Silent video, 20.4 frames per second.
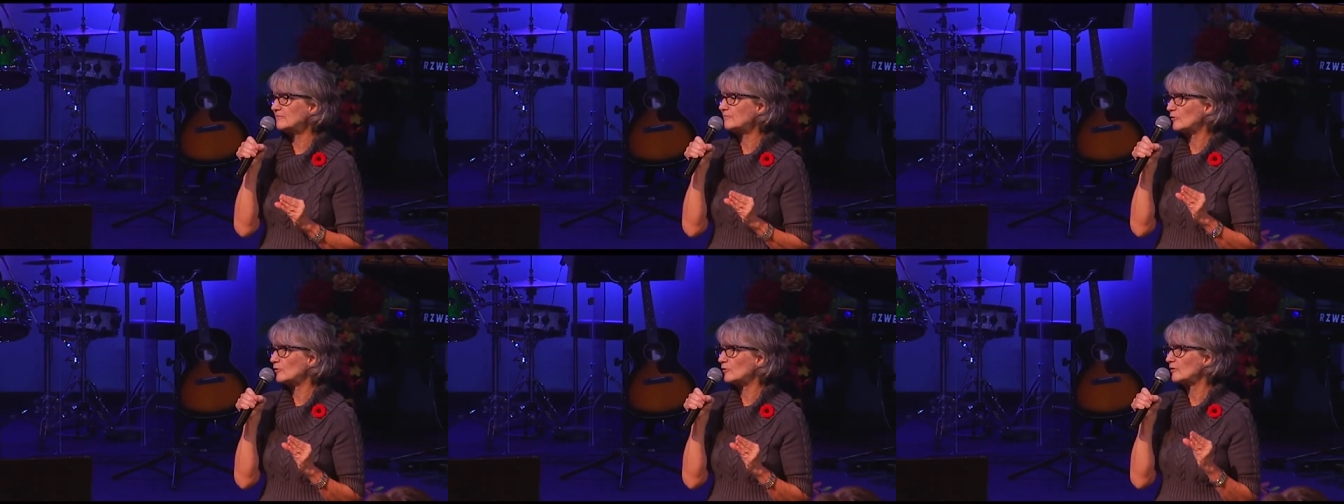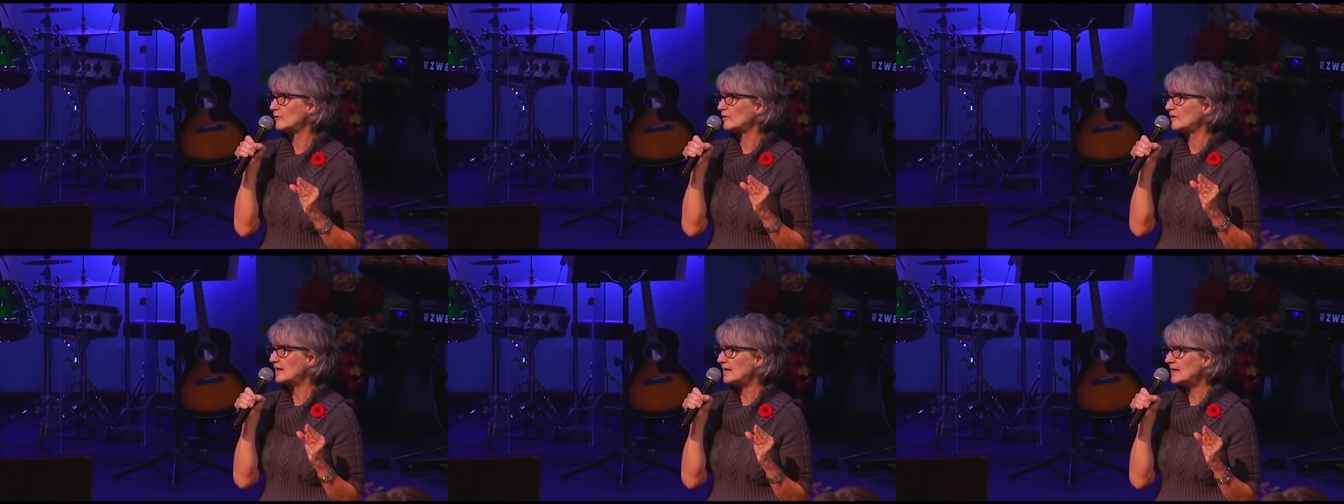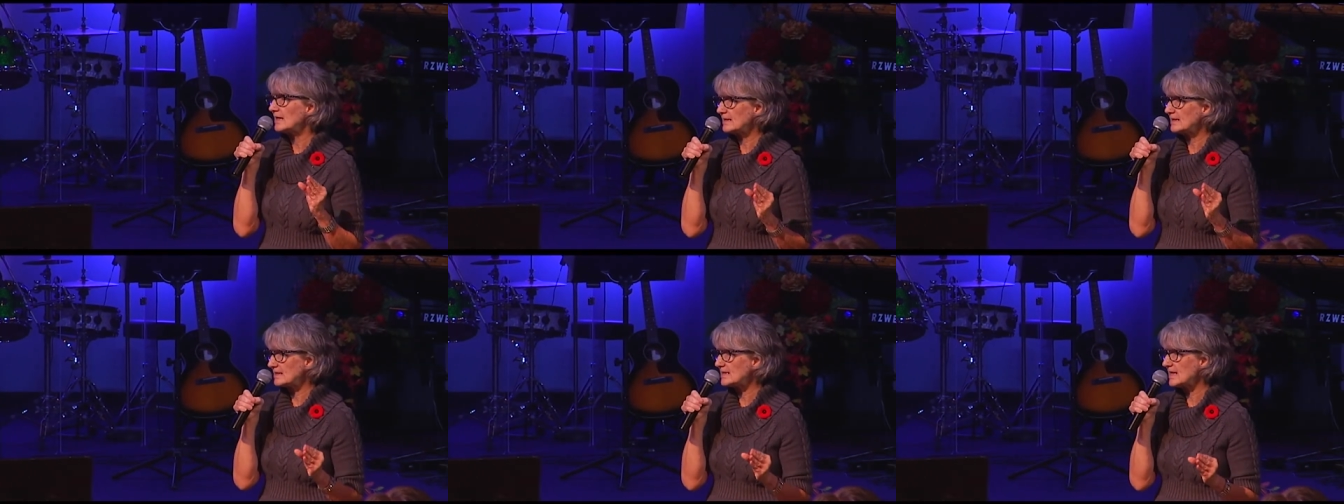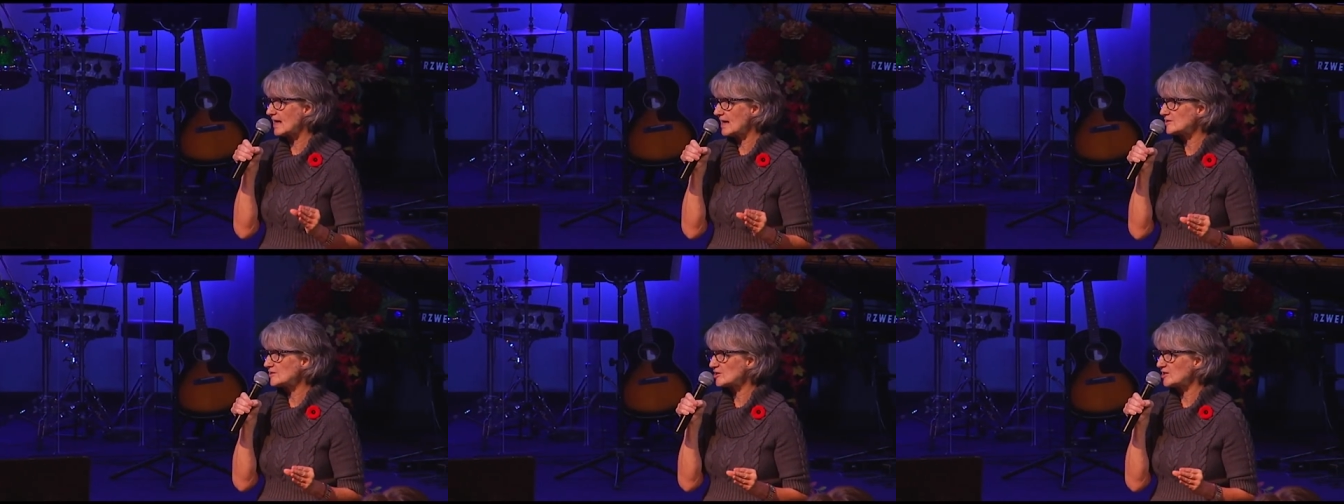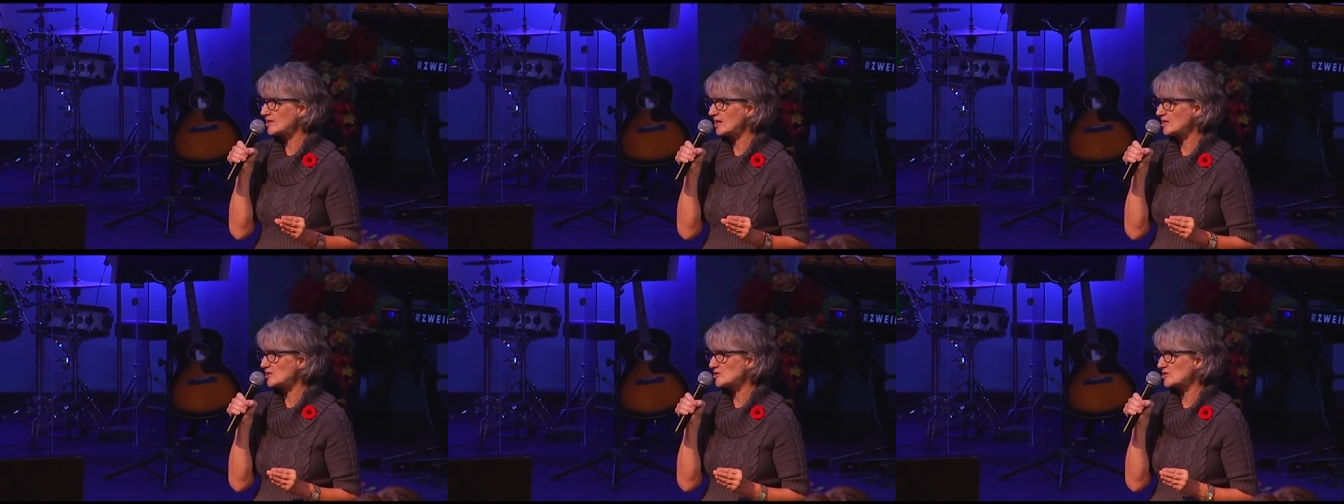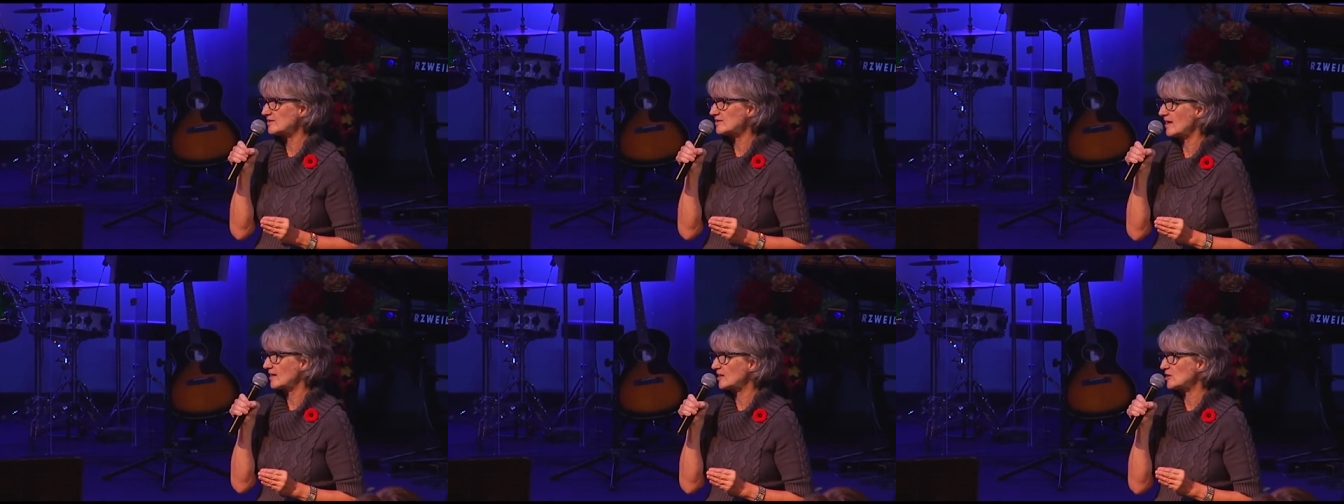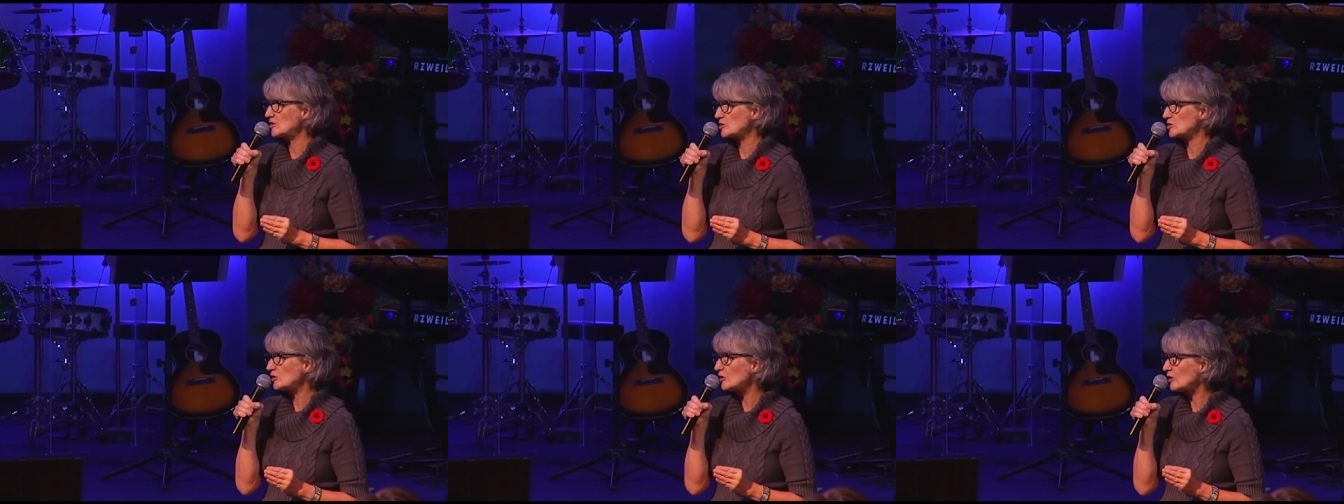for the education that
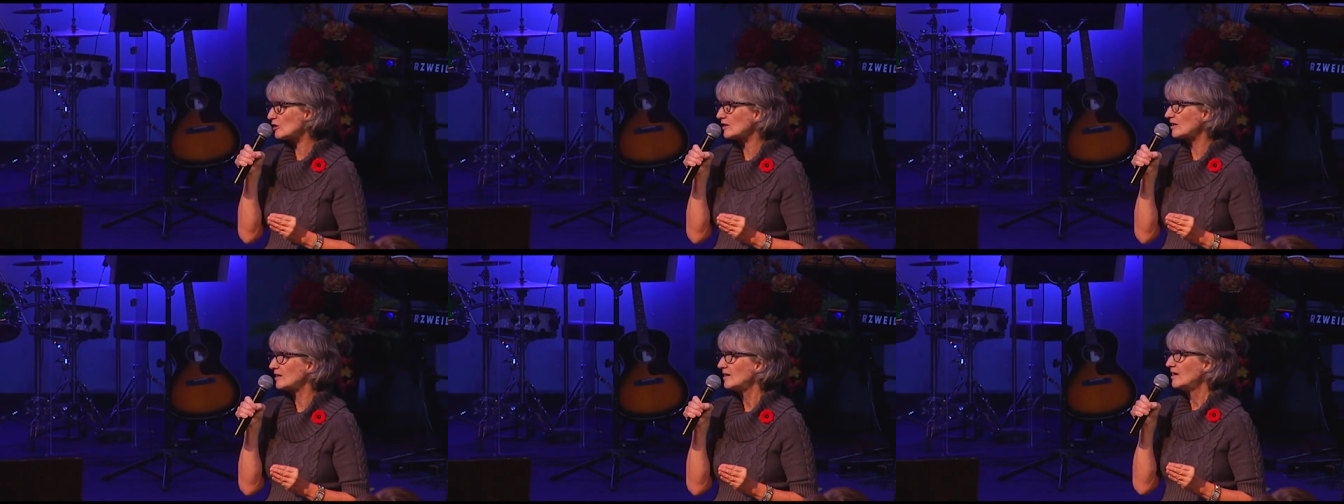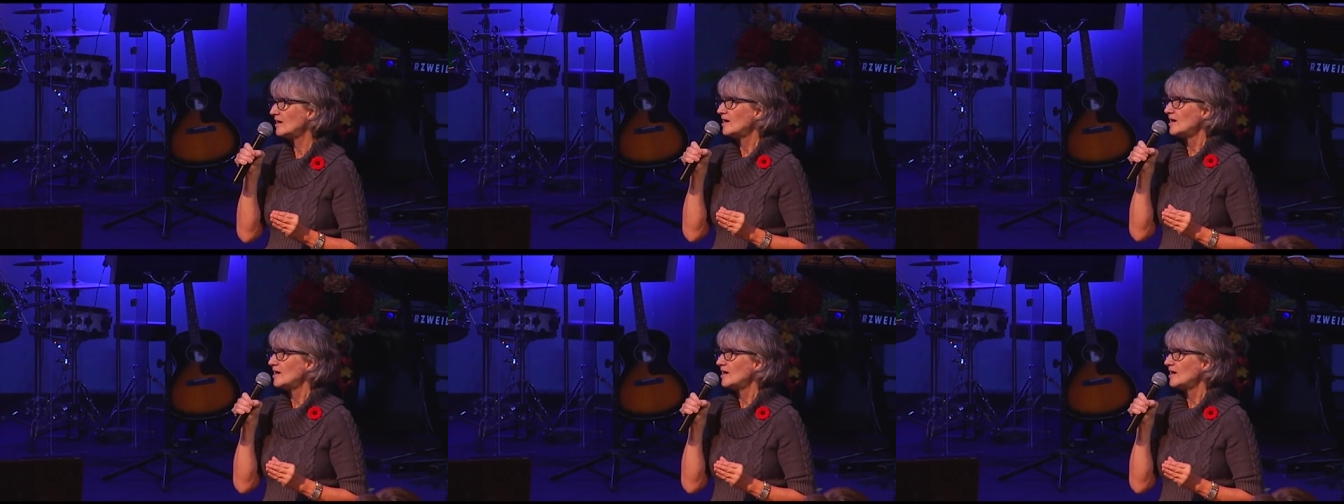it took,